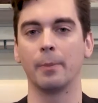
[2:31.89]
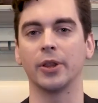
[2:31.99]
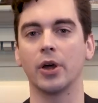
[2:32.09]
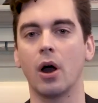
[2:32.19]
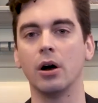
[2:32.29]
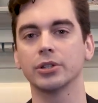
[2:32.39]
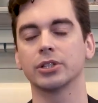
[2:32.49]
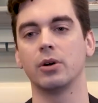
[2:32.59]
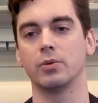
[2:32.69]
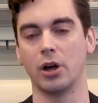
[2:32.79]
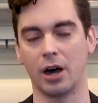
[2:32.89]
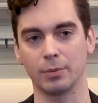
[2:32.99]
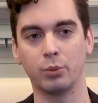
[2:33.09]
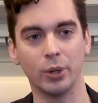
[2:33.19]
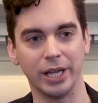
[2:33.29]
but they're also
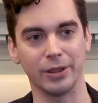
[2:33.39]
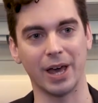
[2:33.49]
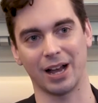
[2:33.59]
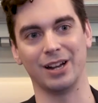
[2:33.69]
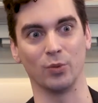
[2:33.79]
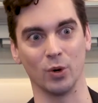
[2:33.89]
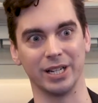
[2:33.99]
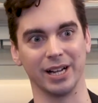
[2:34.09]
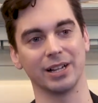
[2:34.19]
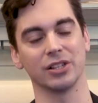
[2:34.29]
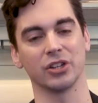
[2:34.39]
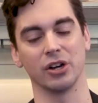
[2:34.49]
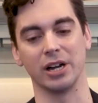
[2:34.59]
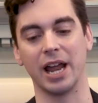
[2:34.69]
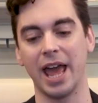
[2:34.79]
not putting that kind of worry and
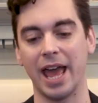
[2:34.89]
concern